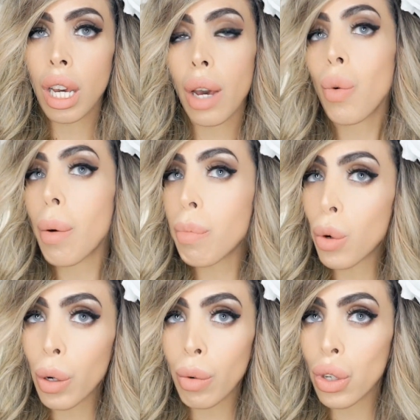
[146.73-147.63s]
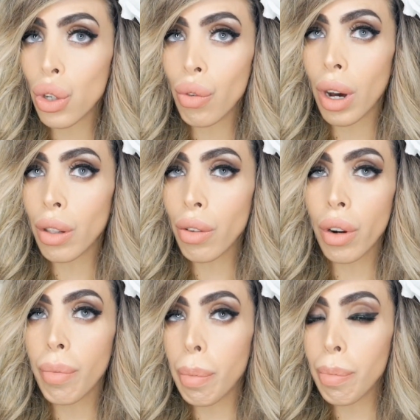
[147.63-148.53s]
And what more would you want
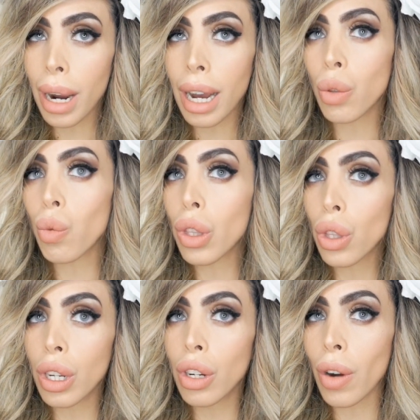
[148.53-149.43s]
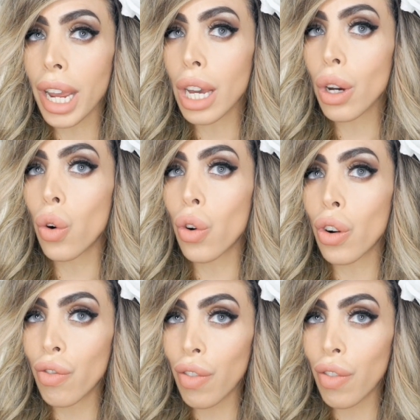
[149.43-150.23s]
from a brand with great core